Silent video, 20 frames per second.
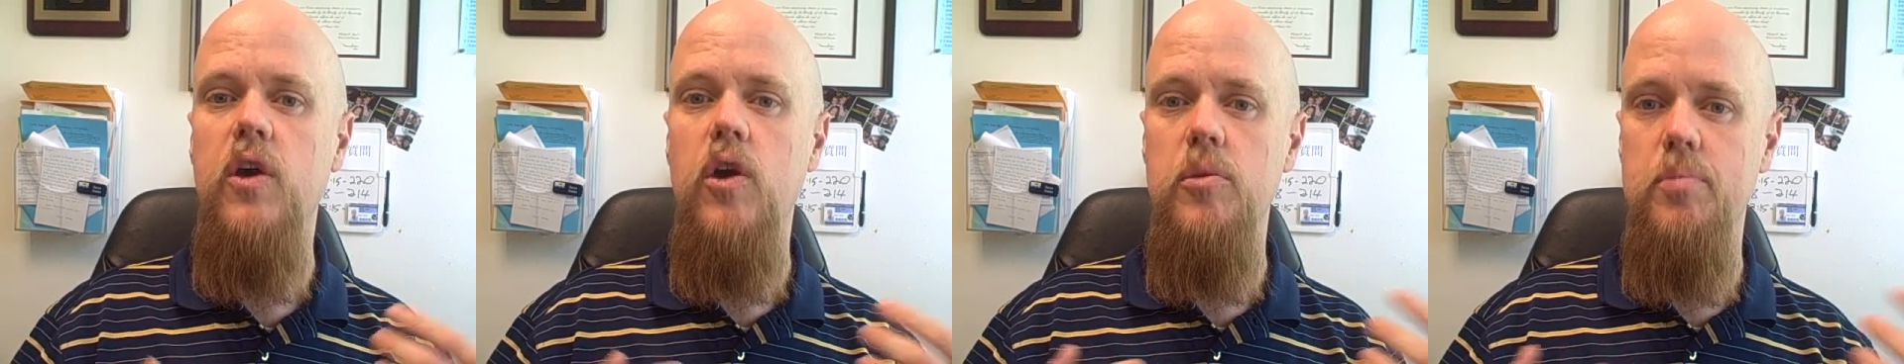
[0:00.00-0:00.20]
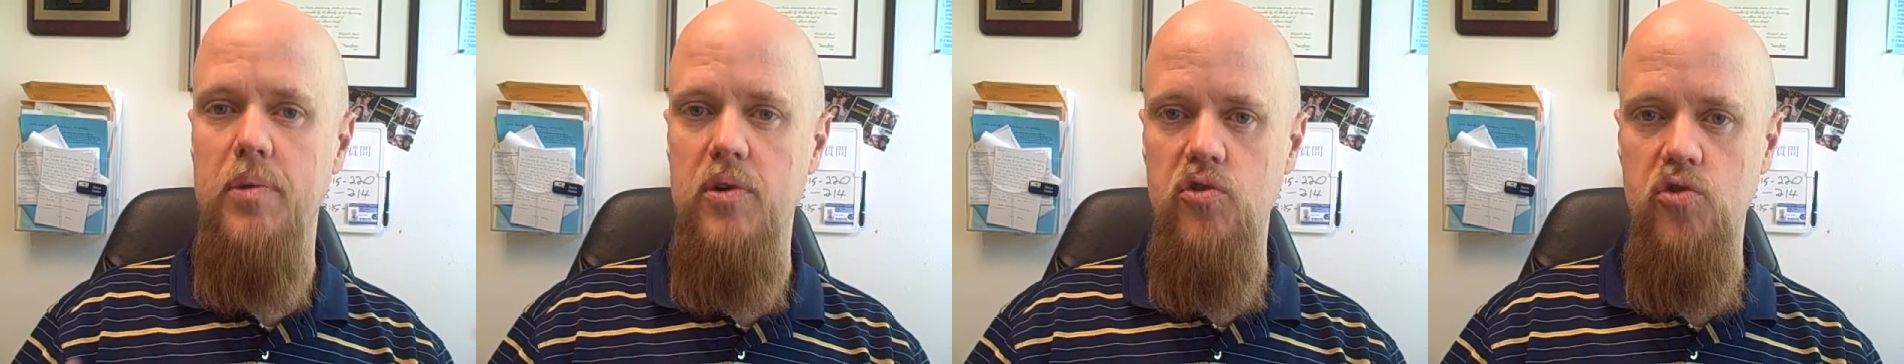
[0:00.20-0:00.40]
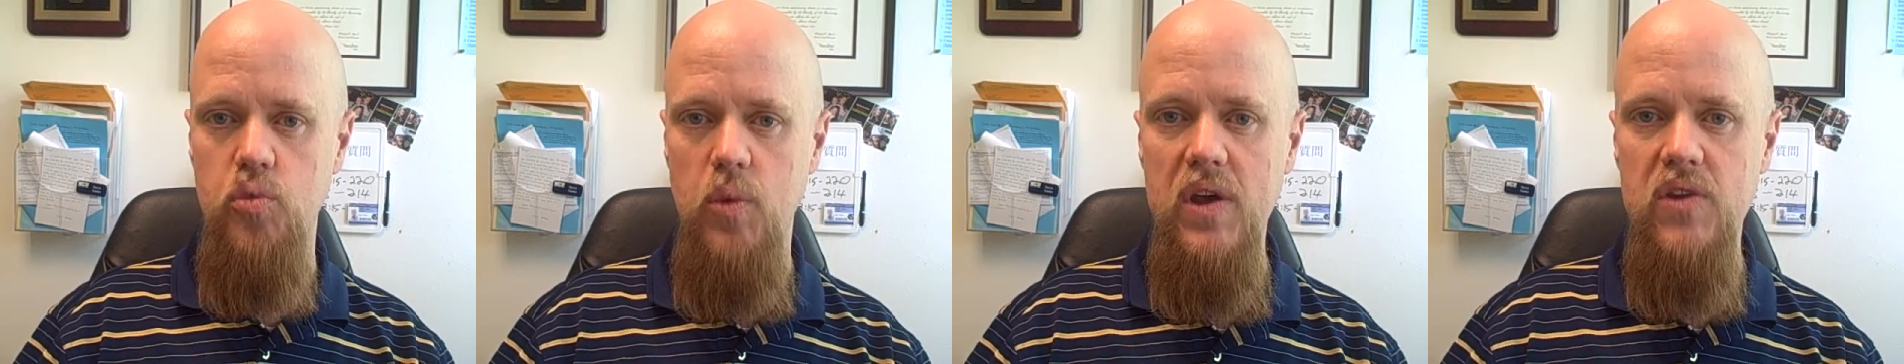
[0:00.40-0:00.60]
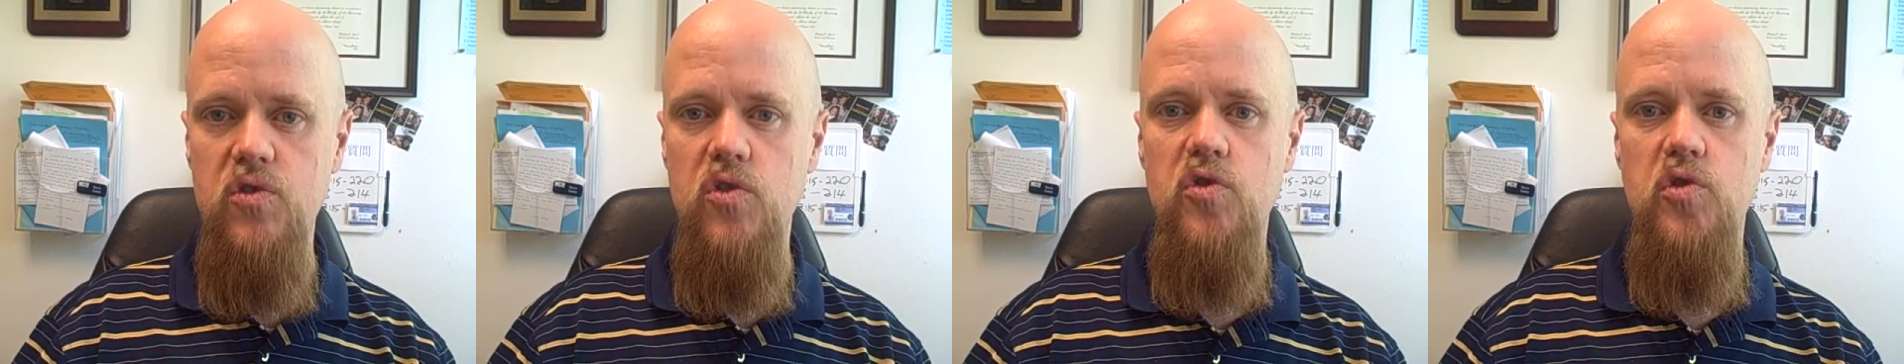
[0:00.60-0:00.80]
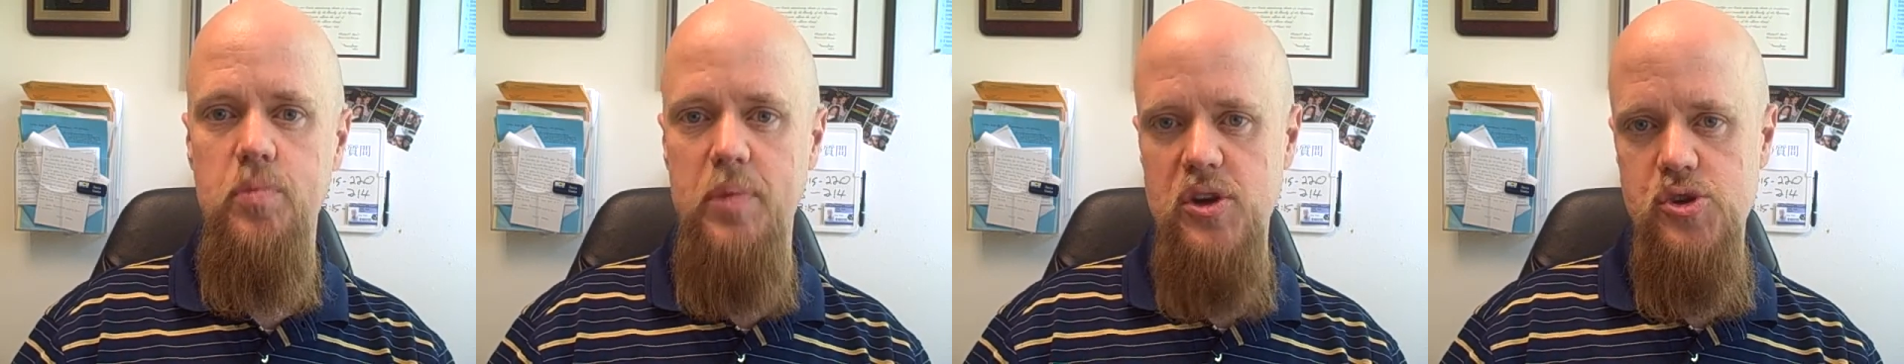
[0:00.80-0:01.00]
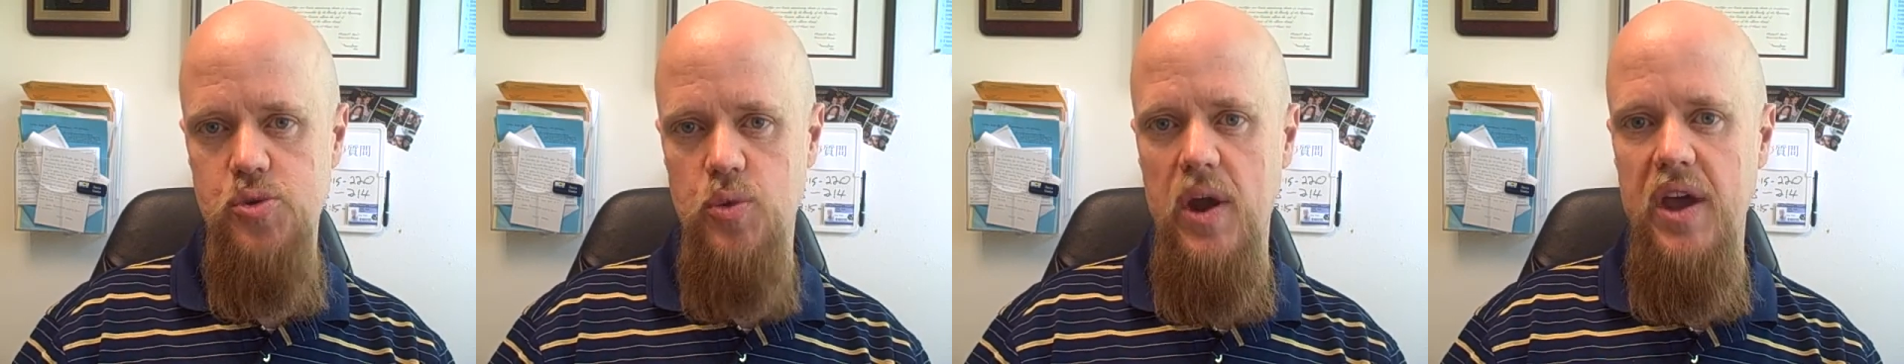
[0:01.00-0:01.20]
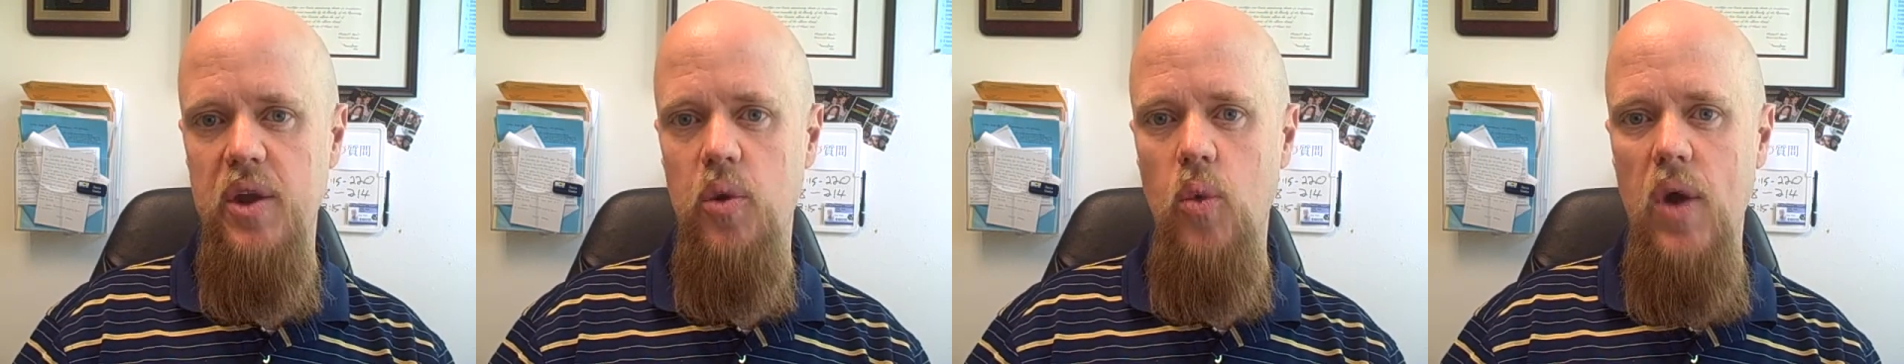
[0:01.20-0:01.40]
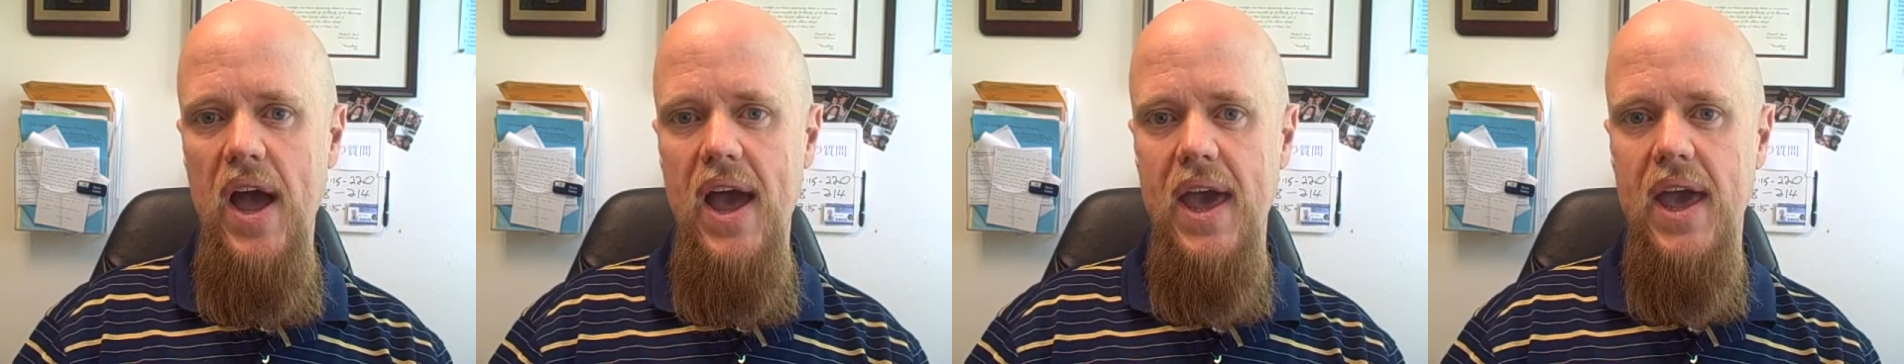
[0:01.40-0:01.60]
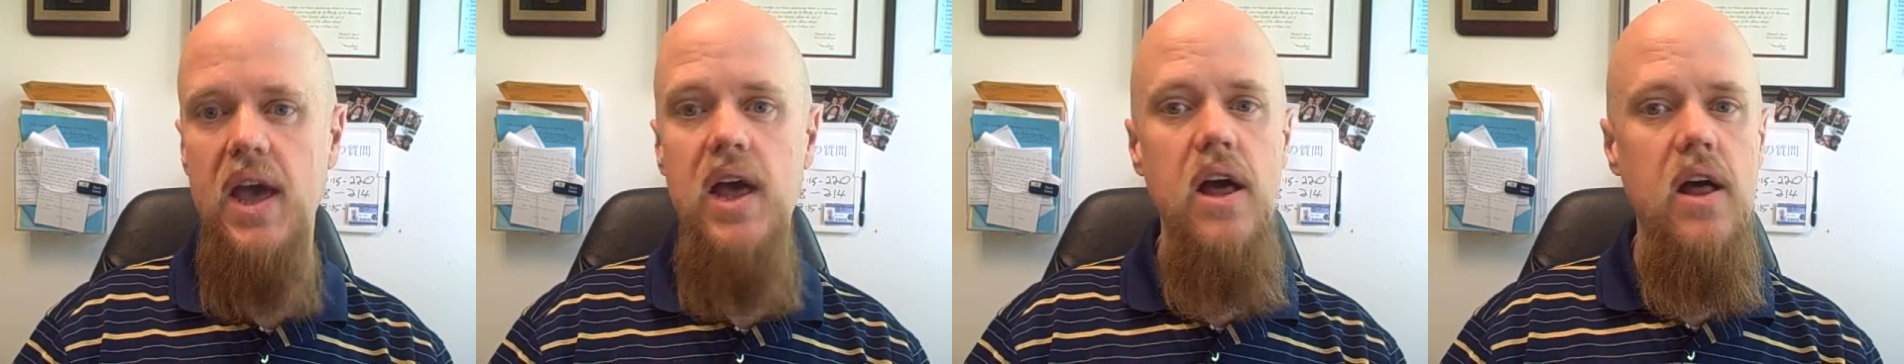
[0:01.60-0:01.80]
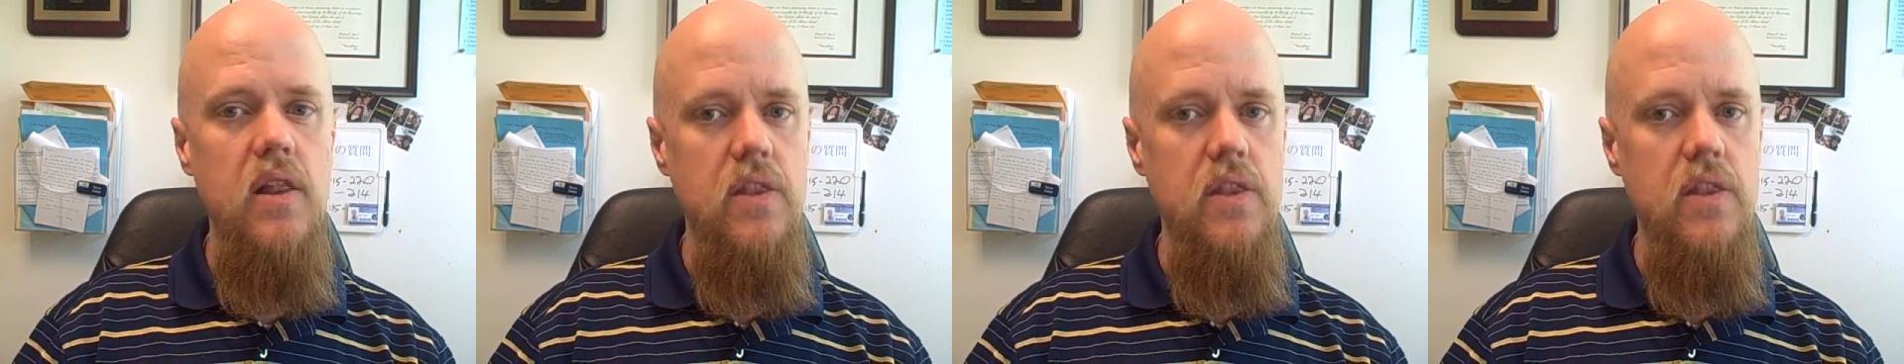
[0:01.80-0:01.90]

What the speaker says: good persuasive speech right away.